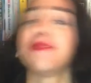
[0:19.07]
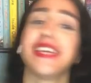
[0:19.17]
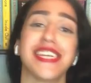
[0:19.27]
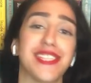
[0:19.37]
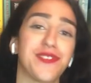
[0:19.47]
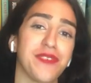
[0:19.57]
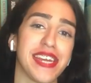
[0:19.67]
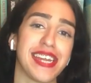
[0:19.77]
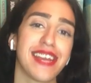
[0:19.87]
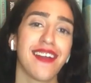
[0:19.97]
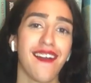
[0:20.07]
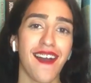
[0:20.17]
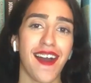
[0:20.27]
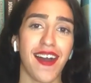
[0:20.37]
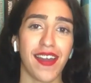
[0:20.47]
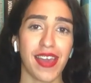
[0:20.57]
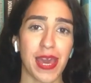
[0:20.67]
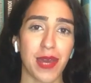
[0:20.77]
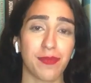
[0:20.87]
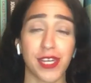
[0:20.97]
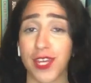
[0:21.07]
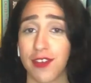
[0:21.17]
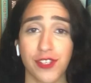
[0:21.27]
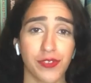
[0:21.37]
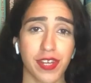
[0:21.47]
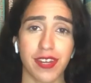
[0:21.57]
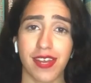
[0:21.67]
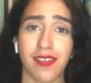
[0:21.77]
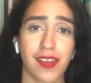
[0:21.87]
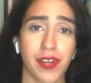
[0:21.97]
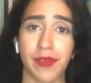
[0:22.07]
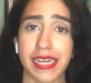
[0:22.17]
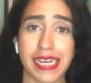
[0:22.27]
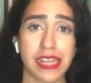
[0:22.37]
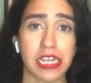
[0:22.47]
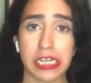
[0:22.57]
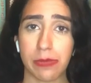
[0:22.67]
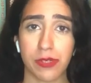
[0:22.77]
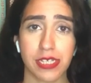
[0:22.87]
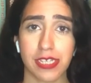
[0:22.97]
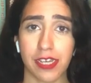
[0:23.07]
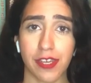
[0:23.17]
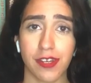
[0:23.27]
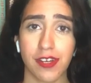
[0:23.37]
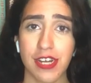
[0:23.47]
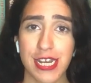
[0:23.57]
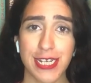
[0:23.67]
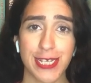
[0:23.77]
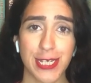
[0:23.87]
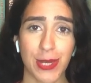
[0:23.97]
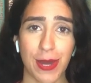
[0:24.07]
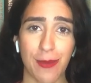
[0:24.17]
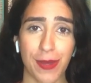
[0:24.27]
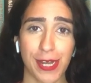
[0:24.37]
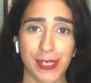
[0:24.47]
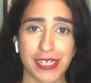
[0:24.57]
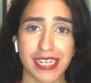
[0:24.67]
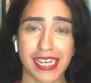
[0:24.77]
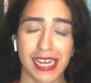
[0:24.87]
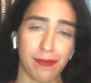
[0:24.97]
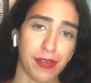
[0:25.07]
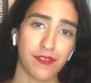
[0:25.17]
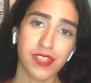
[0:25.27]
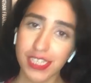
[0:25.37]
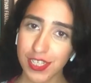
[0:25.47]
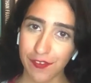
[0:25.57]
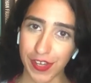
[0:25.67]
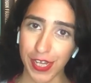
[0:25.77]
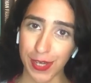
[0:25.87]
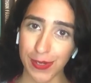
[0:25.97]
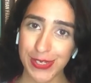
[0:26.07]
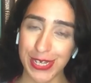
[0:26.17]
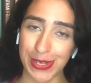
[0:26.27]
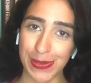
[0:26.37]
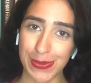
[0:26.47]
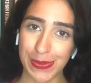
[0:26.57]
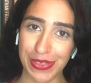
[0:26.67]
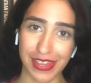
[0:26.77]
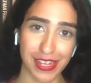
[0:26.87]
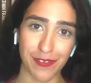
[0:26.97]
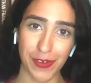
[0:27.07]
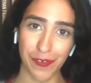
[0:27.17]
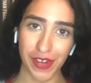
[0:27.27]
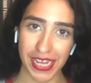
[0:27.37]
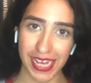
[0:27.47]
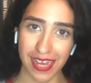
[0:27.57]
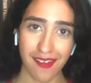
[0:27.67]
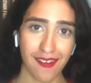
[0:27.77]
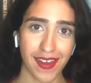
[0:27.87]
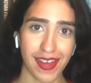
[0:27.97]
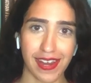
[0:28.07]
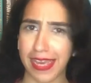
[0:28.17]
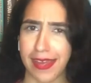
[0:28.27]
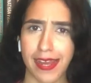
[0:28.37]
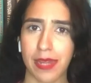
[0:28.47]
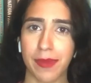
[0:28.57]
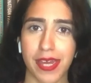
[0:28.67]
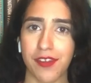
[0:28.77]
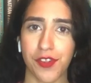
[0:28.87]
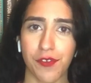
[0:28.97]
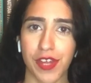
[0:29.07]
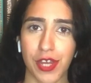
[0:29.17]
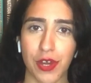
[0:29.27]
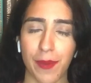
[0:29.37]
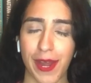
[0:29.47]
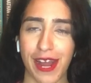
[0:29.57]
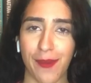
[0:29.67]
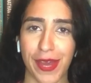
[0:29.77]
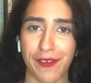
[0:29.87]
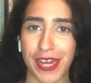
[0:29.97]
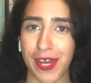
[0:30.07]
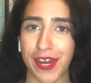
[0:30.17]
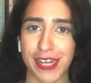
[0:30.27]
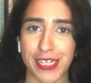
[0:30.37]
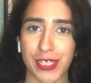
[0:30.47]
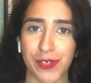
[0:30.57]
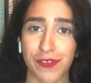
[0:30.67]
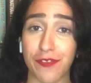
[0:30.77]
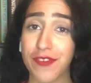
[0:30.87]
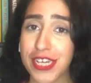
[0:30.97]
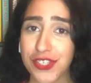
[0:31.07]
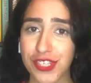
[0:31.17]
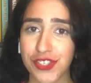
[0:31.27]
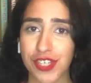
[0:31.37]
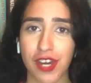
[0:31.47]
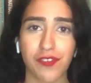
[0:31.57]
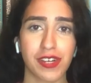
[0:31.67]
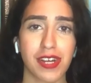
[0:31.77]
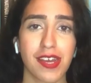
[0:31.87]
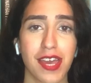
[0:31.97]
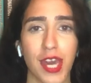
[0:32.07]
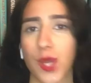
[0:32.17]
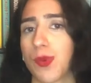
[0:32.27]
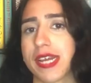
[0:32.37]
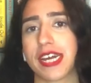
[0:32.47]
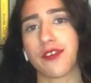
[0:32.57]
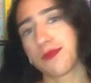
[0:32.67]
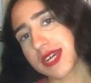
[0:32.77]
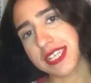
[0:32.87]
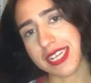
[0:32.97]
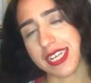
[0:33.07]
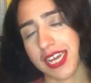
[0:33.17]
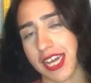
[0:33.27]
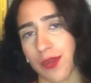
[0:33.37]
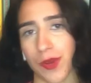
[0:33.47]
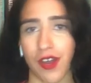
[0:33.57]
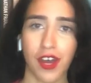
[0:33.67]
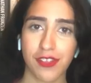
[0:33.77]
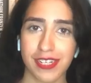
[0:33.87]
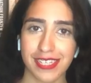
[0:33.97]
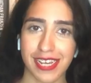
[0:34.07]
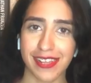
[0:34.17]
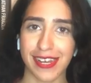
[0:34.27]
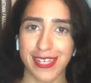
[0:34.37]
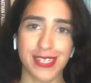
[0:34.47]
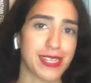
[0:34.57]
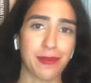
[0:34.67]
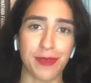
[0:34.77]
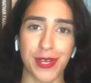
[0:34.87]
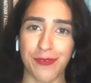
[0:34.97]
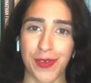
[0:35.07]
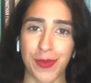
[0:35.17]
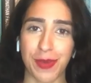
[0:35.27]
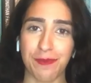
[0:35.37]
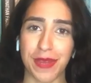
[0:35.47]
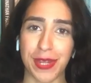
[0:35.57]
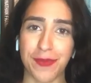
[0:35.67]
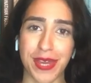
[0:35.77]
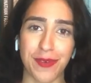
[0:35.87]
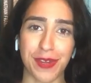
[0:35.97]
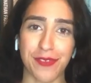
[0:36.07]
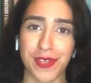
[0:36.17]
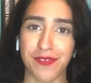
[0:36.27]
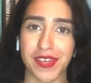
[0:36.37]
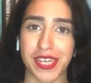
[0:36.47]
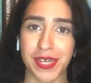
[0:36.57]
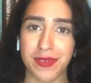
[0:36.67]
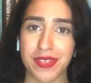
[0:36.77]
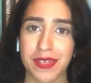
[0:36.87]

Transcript: me, is reading. I am a huge reader. I think I read like 30 books a year. So I wanted to dedicate my first video to the love of reading. And again, I can make another video about how I really got into the fiction genre and what kind of books I like and what authors I like. So let me know if you want me to make one of those videos.